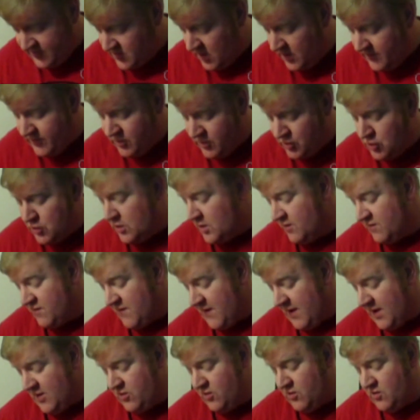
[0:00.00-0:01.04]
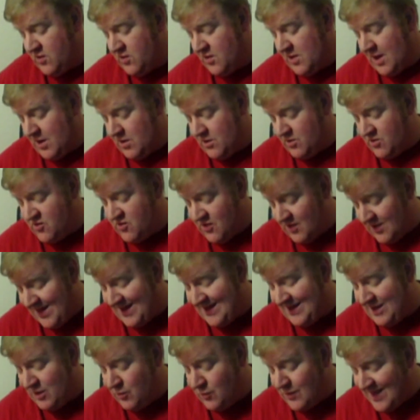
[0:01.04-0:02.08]
start of your shooting phase,
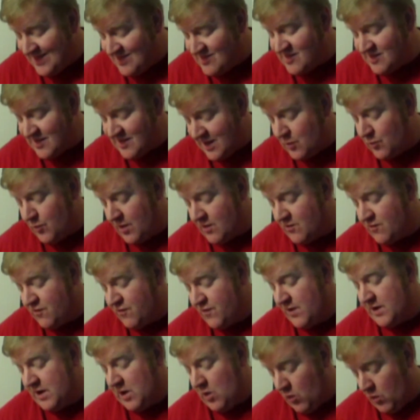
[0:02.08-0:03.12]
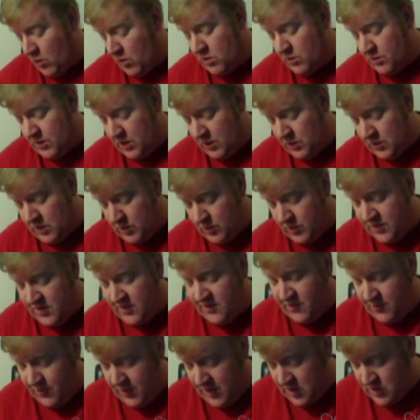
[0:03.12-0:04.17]
you can select one friendly Ordo unit
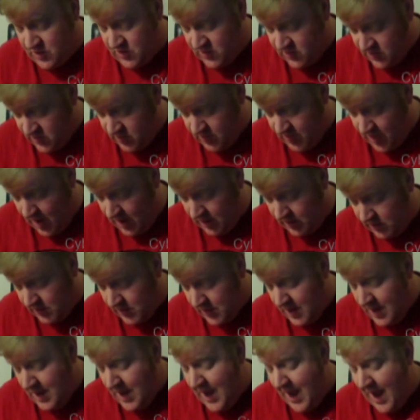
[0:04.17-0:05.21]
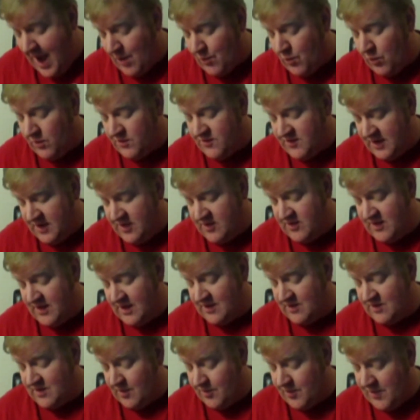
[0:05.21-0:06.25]
within 3 inches of the model and roll
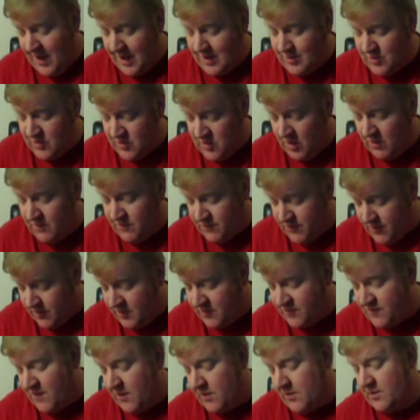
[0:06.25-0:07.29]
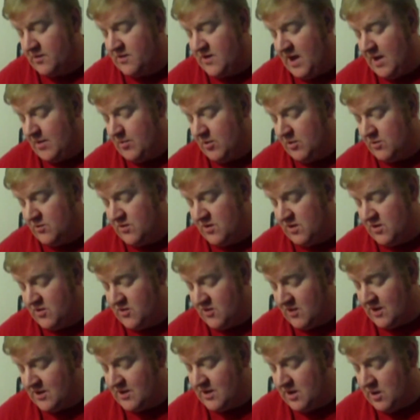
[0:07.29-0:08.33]
d6. Apply the result from the following table to the
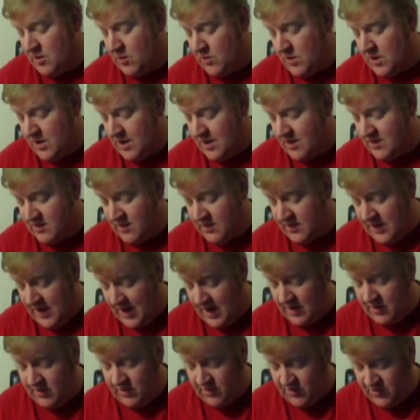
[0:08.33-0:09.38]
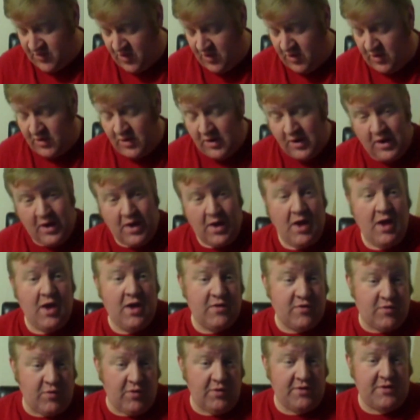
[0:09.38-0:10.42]
selected unit until the end of the turn.
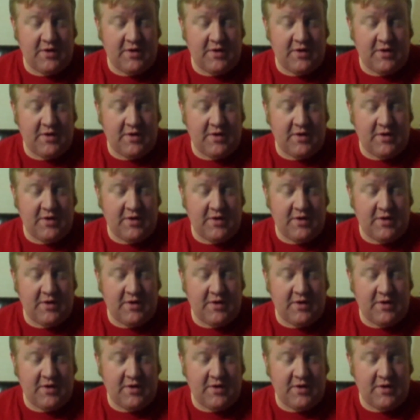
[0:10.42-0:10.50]
So you roll